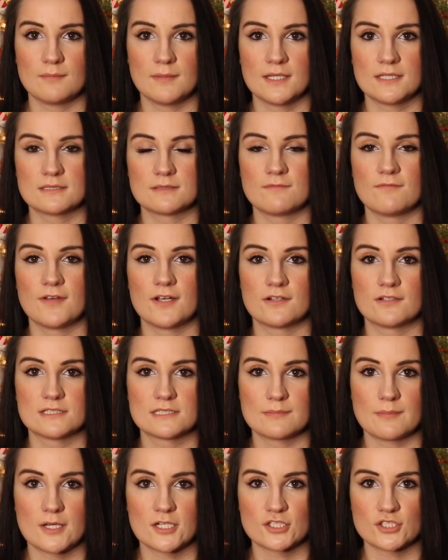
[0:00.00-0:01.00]
makes very
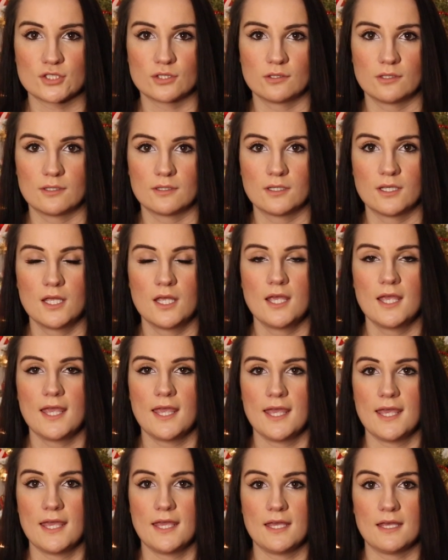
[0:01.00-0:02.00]
special,
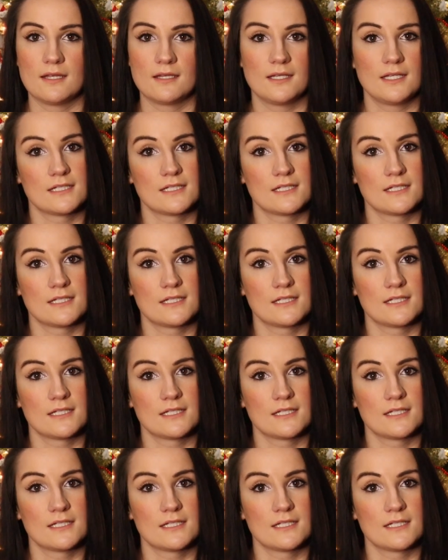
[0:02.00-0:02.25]
and